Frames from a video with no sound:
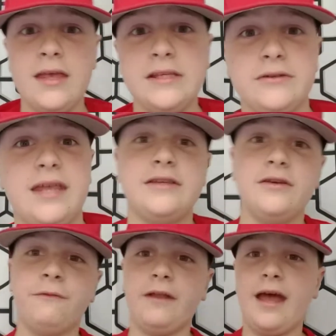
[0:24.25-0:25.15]
So stay
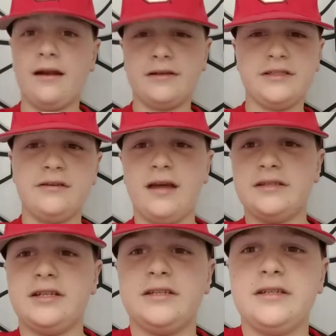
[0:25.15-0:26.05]
tuned for that. And I'll see you
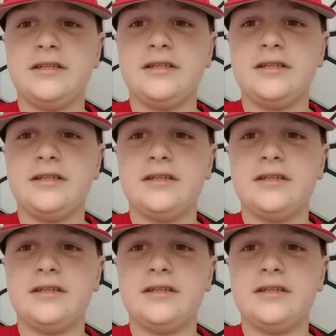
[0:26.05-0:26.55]
guys in just a sec.